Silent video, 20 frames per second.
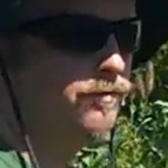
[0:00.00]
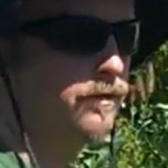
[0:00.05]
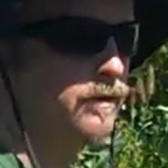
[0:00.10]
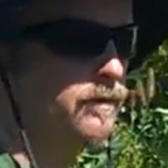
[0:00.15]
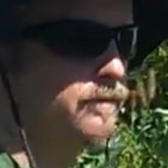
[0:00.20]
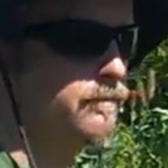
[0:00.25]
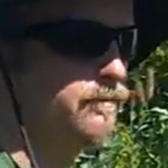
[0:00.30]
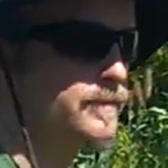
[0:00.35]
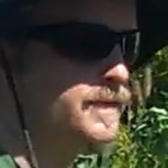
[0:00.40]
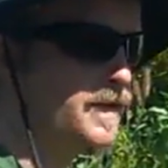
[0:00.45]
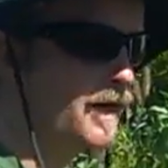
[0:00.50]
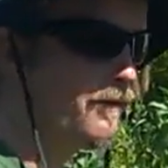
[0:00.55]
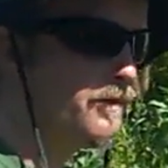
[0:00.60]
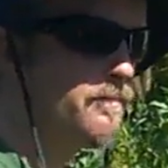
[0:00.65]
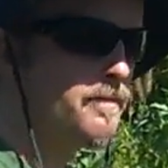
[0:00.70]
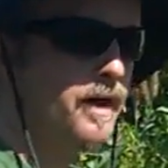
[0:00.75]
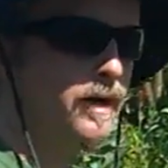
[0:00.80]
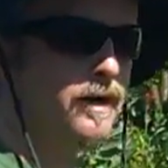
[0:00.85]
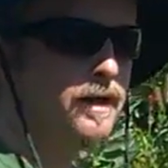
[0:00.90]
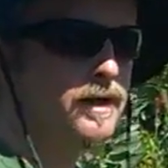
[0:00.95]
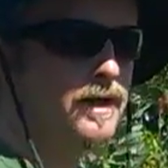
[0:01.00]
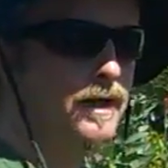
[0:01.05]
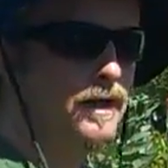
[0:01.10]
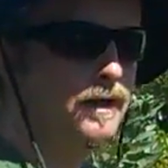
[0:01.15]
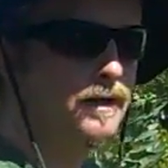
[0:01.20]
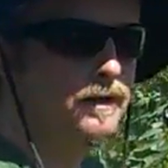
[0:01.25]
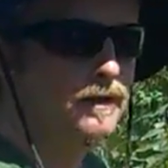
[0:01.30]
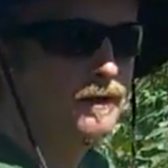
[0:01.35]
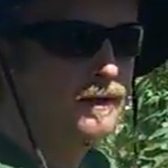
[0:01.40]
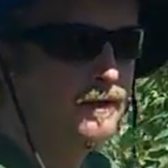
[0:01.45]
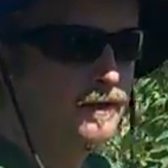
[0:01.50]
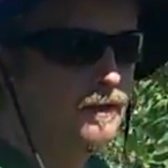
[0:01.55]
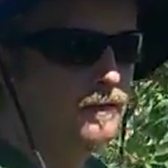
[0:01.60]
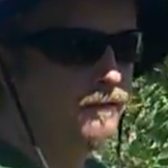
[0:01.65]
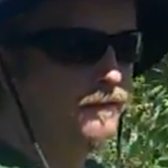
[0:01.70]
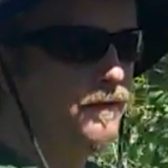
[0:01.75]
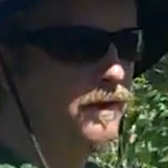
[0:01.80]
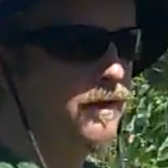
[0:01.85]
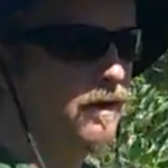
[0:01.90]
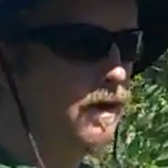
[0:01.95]
from South America.
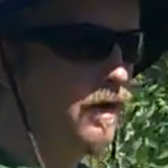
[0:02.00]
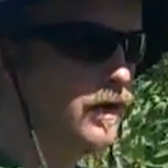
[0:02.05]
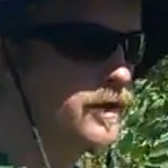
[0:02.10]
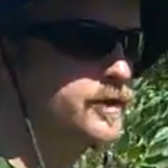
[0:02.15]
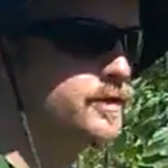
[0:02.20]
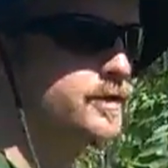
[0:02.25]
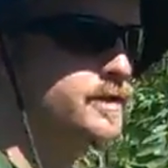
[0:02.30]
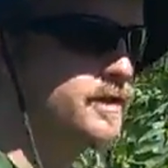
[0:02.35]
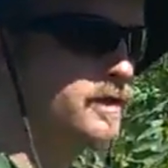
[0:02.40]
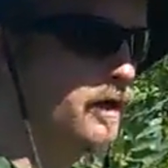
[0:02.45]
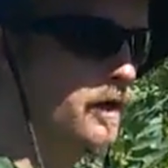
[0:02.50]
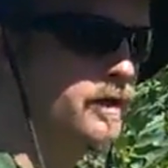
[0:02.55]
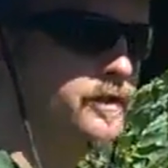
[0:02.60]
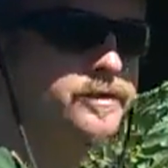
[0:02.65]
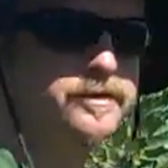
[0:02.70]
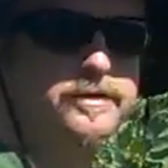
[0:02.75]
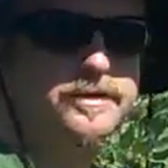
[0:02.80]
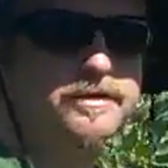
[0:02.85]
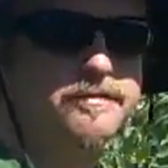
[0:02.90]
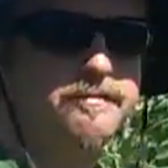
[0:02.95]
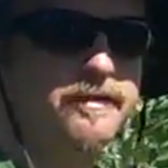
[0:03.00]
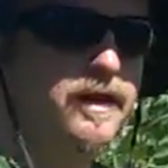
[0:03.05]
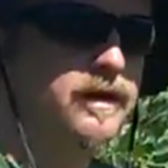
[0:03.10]
There are hundreds and hundreds of